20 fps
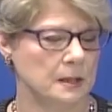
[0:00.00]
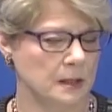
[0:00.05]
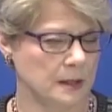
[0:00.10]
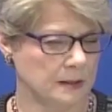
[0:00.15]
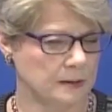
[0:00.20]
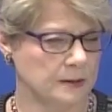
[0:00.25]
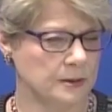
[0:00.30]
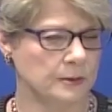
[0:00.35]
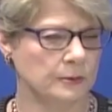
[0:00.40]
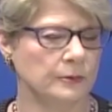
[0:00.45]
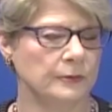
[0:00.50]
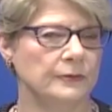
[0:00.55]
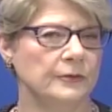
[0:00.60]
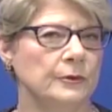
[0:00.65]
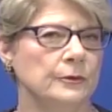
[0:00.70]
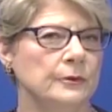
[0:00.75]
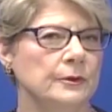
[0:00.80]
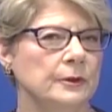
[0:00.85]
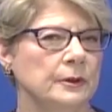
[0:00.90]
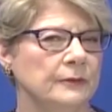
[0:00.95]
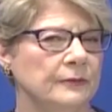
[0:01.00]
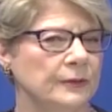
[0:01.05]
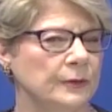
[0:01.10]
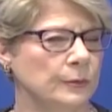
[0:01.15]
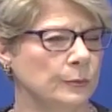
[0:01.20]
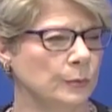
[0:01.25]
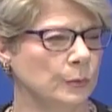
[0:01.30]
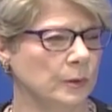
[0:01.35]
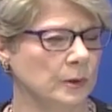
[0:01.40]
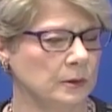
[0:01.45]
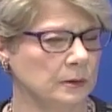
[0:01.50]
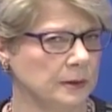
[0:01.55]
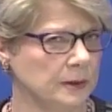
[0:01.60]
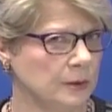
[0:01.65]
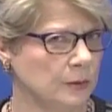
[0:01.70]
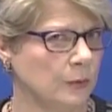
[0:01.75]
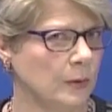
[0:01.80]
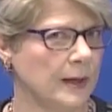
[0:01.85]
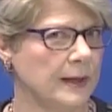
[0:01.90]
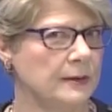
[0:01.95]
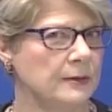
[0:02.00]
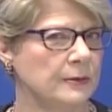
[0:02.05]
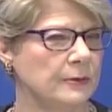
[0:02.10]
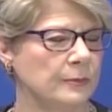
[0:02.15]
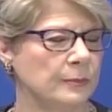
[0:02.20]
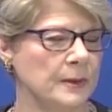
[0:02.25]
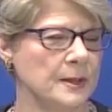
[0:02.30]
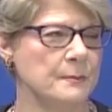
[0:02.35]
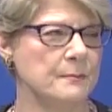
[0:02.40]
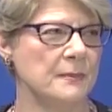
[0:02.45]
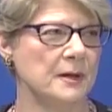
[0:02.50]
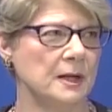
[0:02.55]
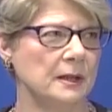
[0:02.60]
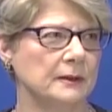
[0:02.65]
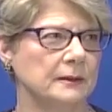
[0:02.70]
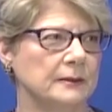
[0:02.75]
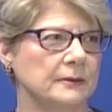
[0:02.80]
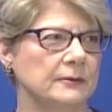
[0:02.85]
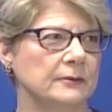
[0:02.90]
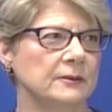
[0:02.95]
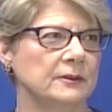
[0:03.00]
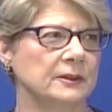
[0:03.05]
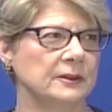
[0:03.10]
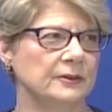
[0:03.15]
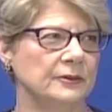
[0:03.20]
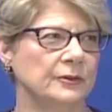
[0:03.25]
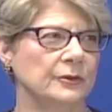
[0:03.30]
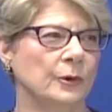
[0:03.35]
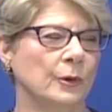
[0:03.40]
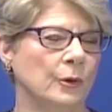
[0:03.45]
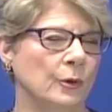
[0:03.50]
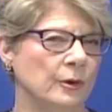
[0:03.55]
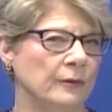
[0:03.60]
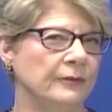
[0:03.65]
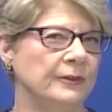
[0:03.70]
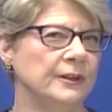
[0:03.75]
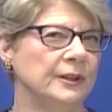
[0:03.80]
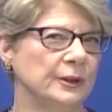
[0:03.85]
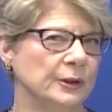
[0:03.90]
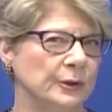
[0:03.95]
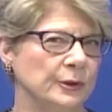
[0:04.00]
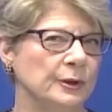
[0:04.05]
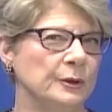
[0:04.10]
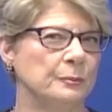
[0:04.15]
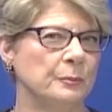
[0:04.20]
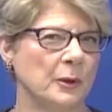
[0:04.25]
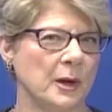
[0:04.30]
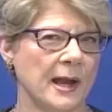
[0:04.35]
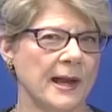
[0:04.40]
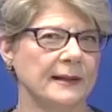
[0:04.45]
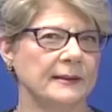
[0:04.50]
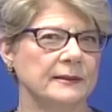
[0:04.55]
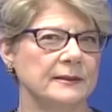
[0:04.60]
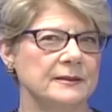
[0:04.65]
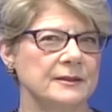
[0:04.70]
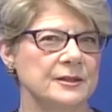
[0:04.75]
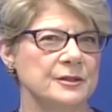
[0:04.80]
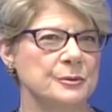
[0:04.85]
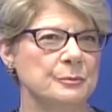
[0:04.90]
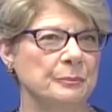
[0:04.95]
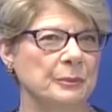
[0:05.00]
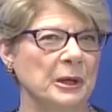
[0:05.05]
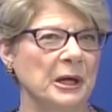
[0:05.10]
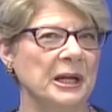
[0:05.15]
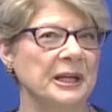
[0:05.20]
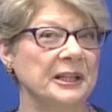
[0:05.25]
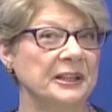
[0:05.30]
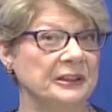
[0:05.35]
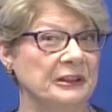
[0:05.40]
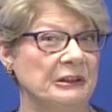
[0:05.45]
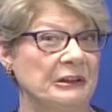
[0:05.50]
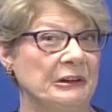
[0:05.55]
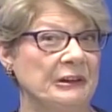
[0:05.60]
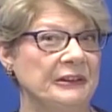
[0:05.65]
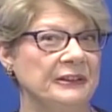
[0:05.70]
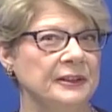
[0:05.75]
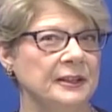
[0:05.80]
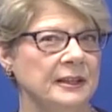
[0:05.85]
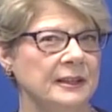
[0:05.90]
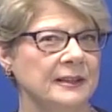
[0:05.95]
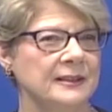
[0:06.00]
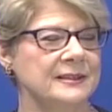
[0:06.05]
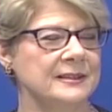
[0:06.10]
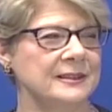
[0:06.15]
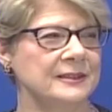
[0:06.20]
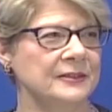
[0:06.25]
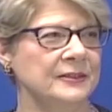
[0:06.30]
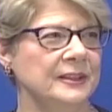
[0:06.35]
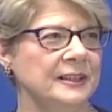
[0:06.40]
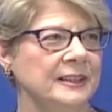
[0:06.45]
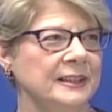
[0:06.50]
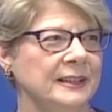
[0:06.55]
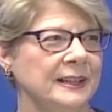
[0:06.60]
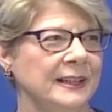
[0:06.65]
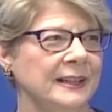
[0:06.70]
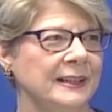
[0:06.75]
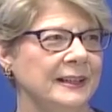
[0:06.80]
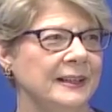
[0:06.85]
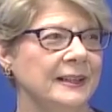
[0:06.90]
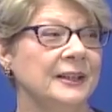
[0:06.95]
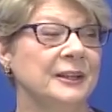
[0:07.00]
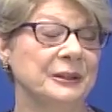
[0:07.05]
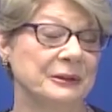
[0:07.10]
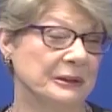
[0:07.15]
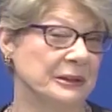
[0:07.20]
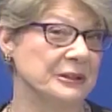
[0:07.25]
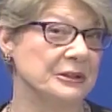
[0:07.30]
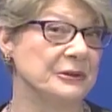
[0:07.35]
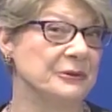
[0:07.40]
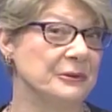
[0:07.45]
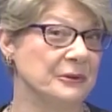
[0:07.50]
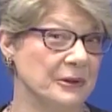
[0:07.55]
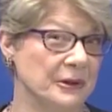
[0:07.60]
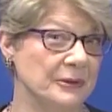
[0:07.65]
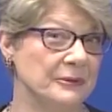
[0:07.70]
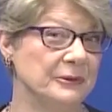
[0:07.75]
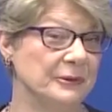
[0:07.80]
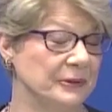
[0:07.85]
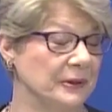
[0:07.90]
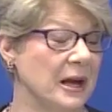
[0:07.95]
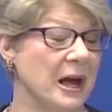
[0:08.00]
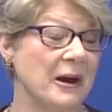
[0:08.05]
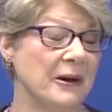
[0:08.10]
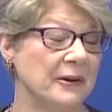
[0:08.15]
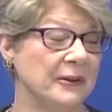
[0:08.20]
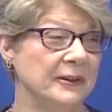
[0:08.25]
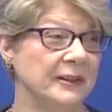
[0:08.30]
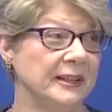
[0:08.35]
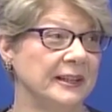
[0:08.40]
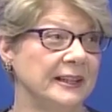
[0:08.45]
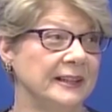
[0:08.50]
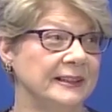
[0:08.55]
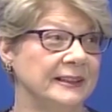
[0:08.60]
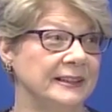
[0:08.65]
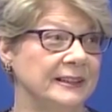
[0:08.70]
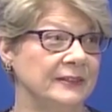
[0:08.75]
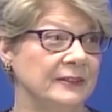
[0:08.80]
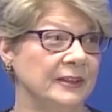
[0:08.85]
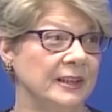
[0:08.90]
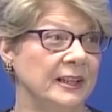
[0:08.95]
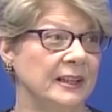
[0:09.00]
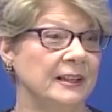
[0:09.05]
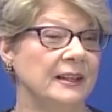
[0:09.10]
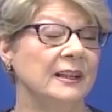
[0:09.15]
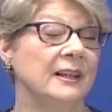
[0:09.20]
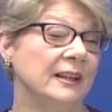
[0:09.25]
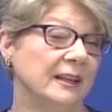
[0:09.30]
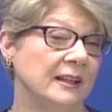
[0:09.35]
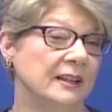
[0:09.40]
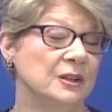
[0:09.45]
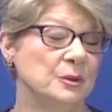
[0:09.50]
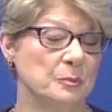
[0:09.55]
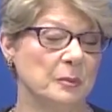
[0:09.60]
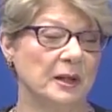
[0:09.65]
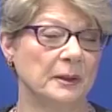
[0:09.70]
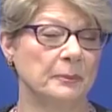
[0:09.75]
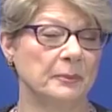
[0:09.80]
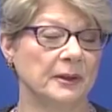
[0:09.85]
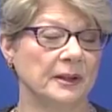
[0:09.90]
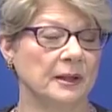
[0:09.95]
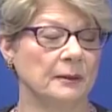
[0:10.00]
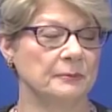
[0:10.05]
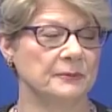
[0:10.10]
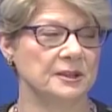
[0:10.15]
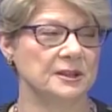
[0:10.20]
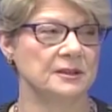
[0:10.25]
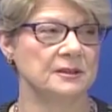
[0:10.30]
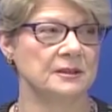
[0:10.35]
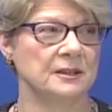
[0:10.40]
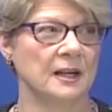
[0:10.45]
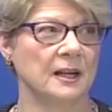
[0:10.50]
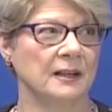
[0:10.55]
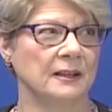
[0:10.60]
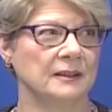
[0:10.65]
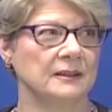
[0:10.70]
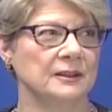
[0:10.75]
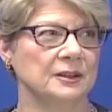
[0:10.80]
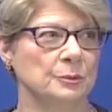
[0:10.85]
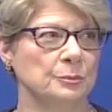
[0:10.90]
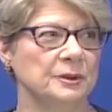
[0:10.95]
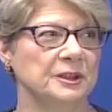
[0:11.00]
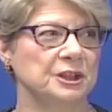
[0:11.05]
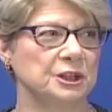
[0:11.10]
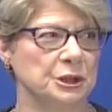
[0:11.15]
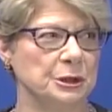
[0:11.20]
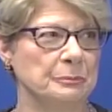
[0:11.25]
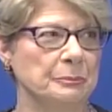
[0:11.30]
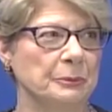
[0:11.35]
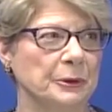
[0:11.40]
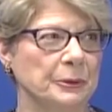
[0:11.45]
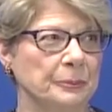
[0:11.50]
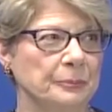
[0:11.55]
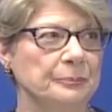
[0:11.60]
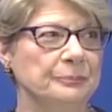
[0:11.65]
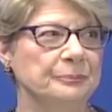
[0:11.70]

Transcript: Yes. So if you're if you're willing to wait three months, it's often a good practice to buy it on the ex-dividend date because you know you're not going to get the dividend, and you might pick up the stock a little bit cheaper.